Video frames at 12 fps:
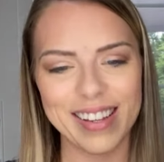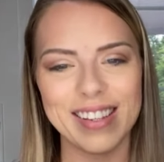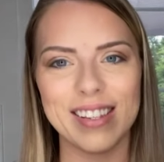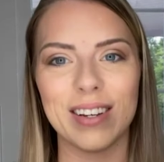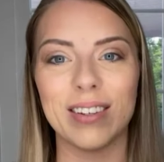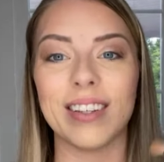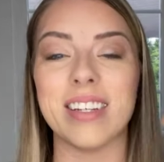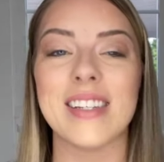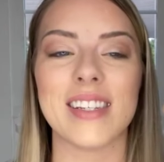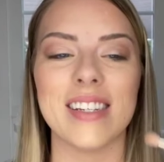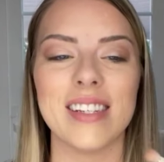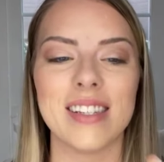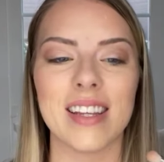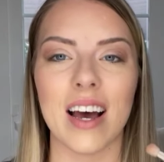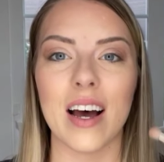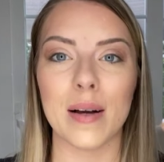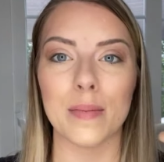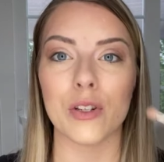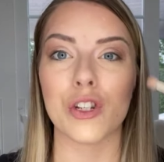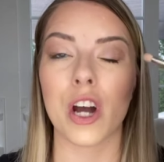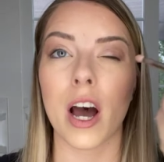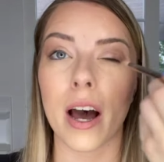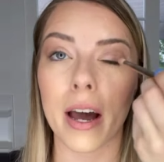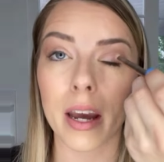so this is
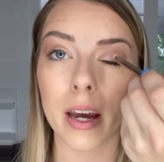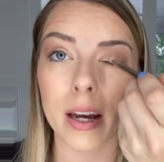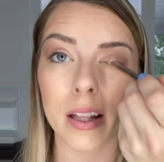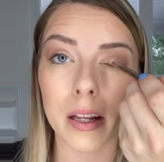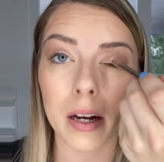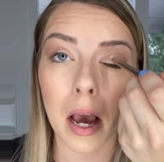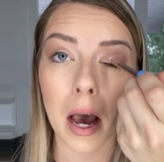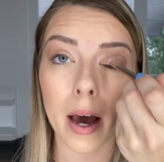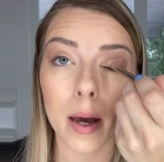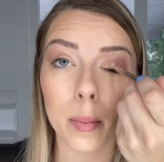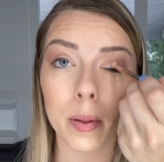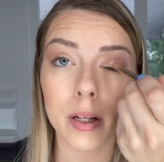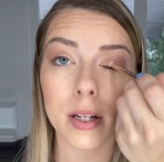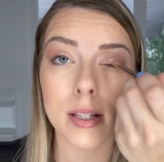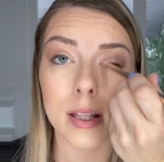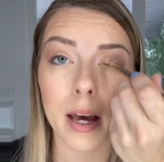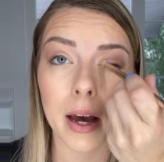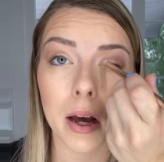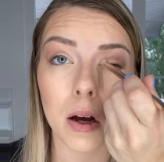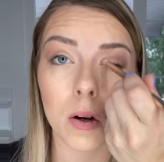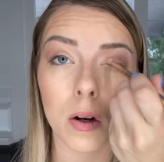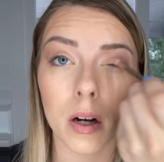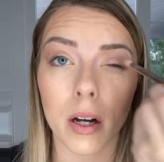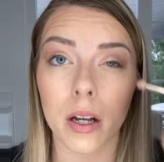chai, and then I place that
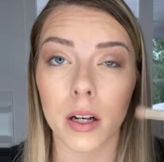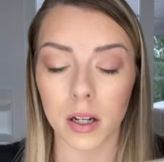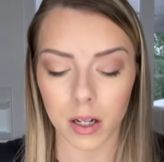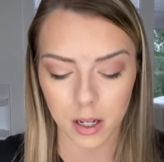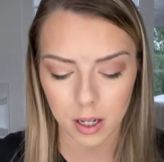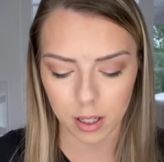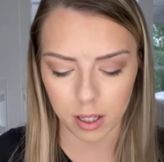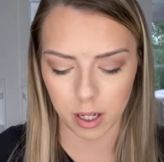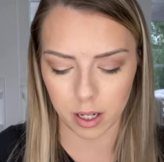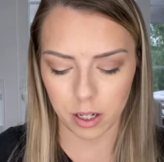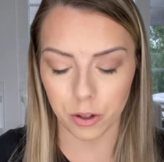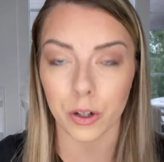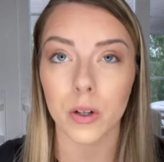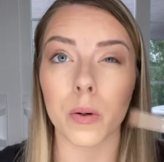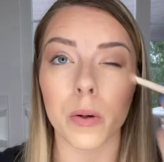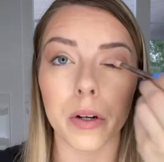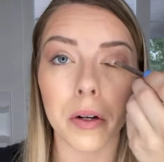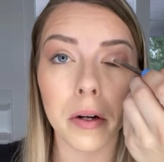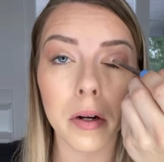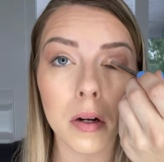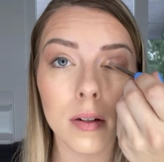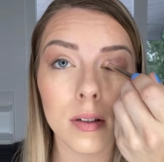on the inner corner.